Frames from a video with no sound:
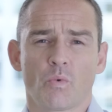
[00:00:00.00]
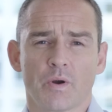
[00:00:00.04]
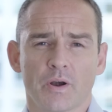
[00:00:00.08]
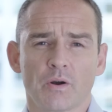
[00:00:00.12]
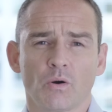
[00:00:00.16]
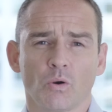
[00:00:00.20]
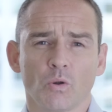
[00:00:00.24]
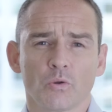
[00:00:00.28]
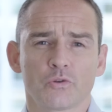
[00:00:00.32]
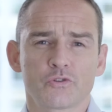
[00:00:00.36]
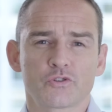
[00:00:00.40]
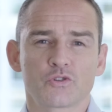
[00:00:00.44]

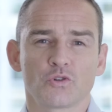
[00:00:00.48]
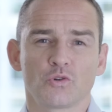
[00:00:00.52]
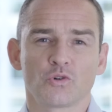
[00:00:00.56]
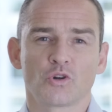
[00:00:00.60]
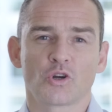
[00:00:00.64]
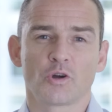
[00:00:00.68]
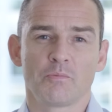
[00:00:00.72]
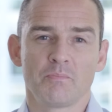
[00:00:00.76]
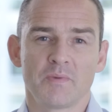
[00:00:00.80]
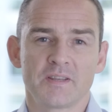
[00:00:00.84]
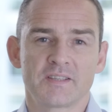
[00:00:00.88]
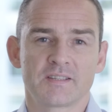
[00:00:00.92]
We're also
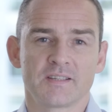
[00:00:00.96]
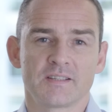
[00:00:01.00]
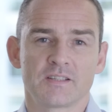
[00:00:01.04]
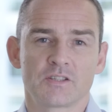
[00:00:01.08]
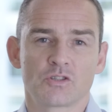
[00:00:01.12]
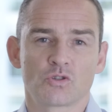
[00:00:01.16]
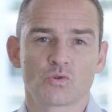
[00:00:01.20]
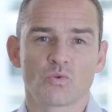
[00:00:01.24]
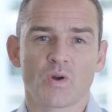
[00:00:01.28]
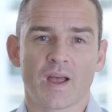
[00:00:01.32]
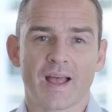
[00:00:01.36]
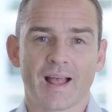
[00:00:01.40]

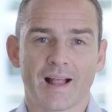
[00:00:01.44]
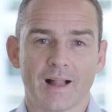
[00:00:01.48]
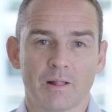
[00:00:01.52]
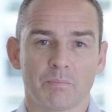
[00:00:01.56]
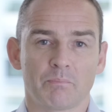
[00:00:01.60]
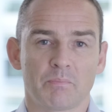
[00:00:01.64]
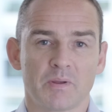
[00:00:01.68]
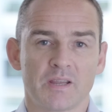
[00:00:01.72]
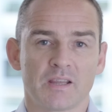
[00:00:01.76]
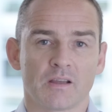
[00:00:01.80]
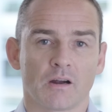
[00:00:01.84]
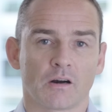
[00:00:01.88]
committed to
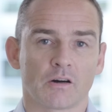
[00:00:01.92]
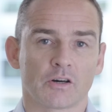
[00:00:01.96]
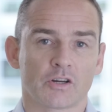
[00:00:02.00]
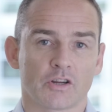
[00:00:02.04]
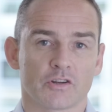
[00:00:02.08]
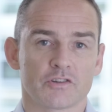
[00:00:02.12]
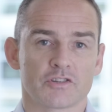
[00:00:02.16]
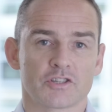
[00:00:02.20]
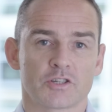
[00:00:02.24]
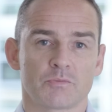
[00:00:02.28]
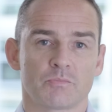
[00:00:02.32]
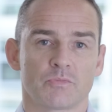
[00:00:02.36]
helping our
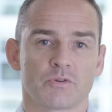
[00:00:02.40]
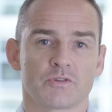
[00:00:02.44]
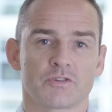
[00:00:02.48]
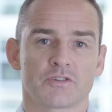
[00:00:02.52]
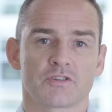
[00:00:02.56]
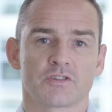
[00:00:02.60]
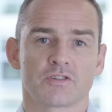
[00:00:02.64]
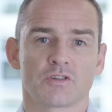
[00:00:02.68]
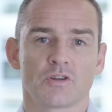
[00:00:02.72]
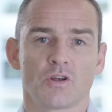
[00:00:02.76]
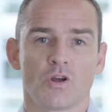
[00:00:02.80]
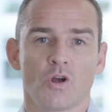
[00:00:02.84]

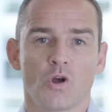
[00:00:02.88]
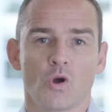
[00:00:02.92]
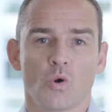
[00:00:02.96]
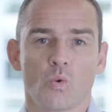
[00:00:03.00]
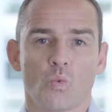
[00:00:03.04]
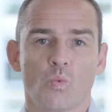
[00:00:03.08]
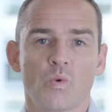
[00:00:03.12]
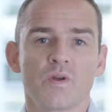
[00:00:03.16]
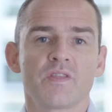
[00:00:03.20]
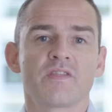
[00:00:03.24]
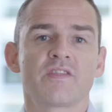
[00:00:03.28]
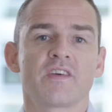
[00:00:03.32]
customers
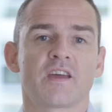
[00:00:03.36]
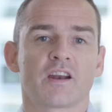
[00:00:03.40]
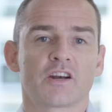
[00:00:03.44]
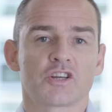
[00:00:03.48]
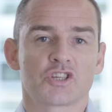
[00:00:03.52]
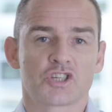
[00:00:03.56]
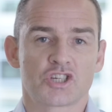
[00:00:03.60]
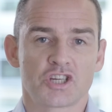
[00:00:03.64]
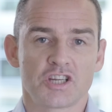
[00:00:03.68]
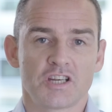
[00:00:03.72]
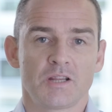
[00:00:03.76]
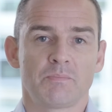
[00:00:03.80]
with their
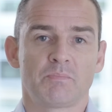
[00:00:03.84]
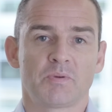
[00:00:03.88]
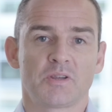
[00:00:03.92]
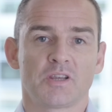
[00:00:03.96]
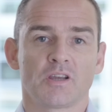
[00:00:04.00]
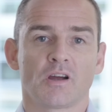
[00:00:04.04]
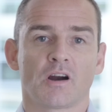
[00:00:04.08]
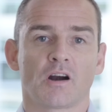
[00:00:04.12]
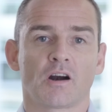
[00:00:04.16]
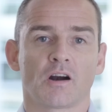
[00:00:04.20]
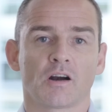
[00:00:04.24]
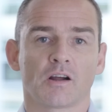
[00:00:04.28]
G D
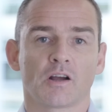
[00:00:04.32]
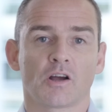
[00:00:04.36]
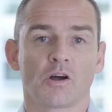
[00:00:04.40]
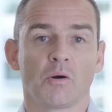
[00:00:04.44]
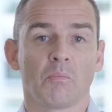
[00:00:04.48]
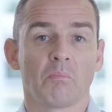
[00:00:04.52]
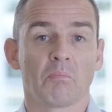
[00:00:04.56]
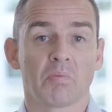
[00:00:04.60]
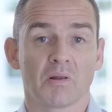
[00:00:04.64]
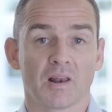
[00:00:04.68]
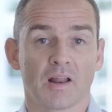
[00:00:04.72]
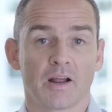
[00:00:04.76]
P R
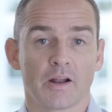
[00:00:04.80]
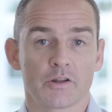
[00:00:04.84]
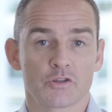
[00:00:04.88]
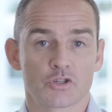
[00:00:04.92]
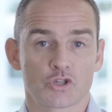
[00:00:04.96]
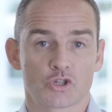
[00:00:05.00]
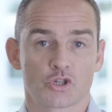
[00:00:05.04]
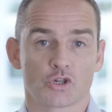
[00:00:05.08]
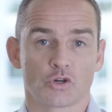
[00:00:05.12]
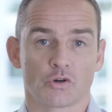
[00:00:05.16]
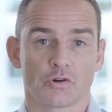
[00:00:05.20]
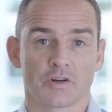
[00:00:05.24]

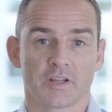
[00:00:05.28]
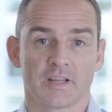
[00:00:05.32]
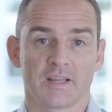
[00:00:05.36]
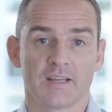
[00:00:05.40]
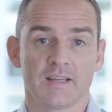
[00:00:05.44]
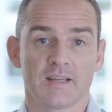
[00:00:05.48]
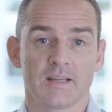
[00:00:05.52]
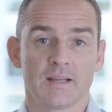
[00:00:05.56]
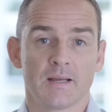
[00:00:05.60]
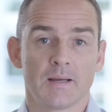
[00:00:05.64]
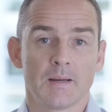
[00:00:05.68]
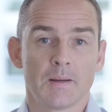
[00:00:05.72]
compliance
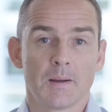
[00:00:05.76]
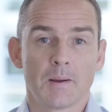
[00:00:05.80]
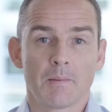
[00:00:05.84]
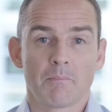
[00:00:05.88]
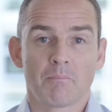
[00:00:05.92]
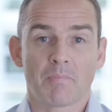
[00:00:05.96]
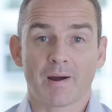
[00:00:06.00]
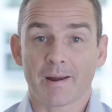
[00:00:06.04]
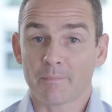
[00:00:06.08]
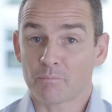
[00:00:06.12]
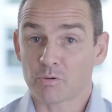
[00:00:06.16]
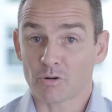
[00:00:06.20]
journey
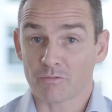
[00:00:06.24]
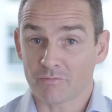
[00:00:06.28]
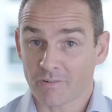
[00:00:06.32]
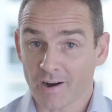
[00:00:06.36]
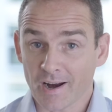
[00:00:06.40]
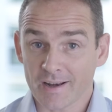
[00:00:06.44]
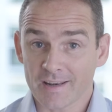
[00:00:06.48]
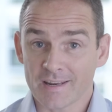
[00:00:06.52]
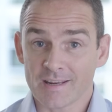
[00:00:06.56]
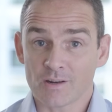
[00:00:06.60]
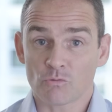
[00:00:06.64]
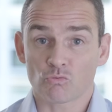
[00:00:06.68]
by
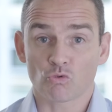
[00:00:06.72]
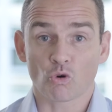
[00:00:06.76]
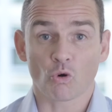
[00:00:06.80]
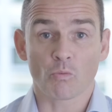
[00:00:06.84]
providing